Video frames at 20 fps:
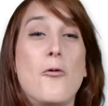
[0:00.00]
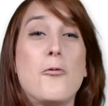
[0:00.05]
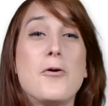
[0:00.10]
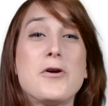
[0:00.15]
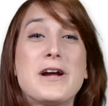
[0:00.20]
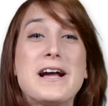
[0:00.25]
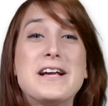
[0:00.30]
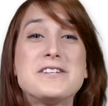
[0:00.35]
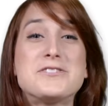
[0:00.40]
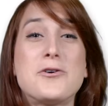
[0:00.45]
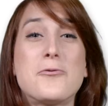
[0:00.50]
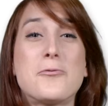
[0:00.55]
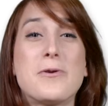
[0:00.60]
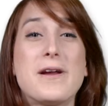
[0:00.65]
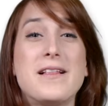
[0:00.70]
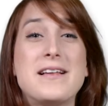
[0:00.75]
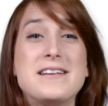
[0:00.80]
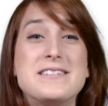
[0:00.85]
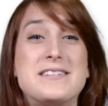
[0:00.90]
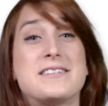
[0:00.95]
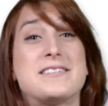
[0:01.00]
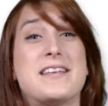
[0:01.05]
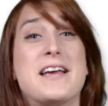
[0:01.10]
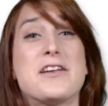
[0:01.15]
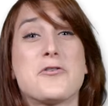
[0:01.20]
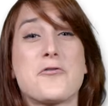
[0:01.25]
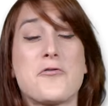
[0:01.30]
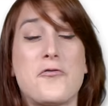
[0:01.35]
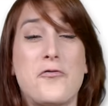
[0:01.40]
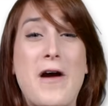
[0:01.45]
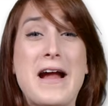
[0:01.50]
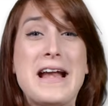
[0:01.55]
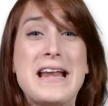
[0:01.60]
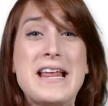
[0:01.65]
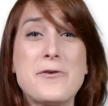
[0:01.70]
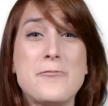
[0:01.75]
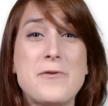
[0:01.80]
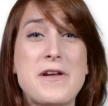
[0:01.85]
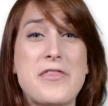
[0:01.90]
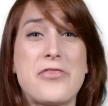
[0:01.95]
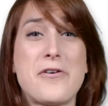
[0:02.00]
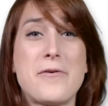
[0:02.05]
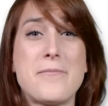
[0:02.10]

What you guys don't realize is that you're fighting with